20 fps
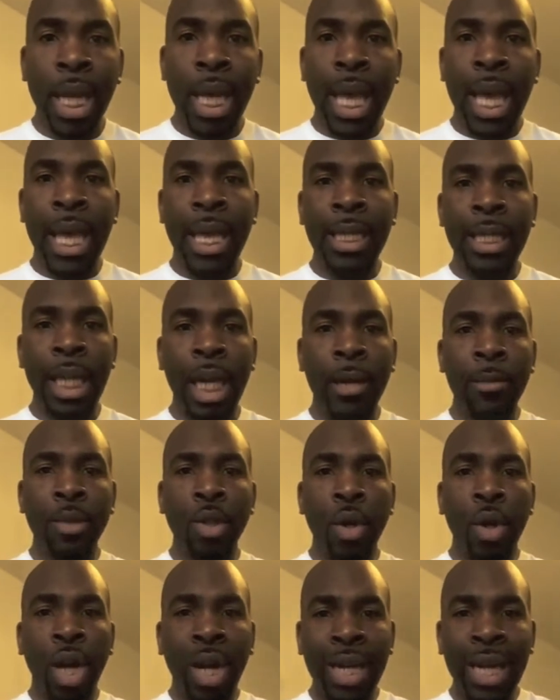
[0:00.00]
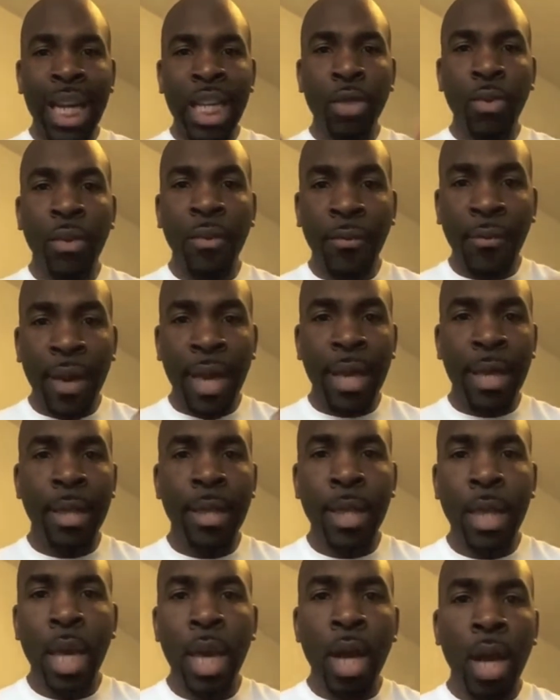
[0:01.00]
and um, so connect with
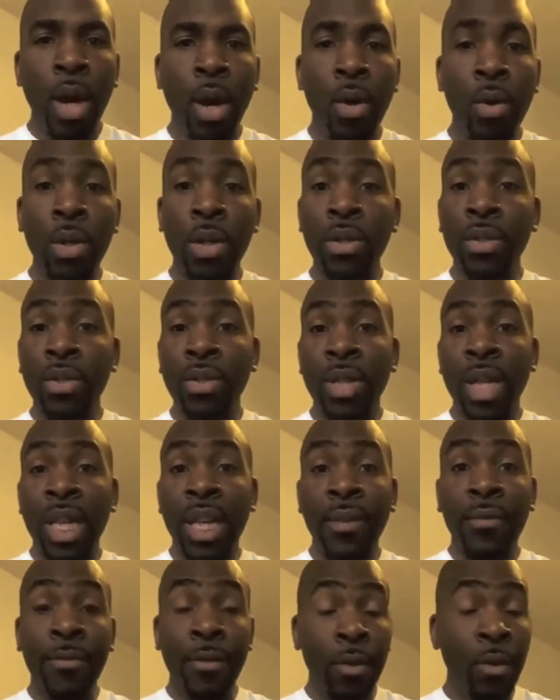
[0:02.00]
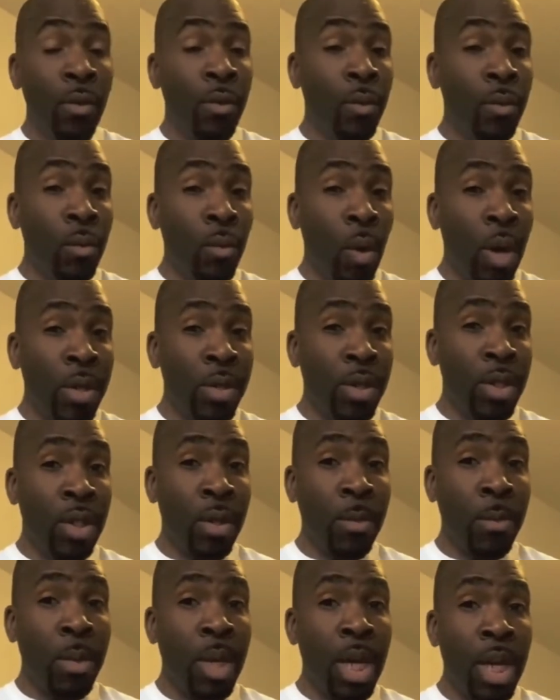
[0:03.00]
Faith Ogums if you want
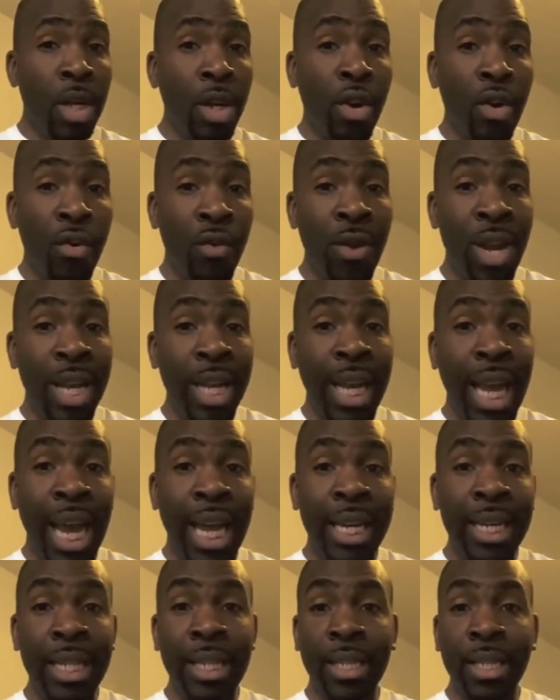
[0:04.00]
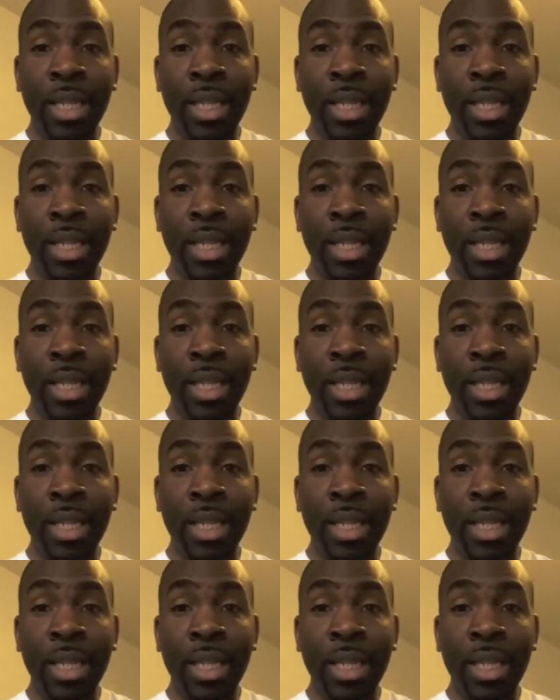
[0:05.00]
some career guidance.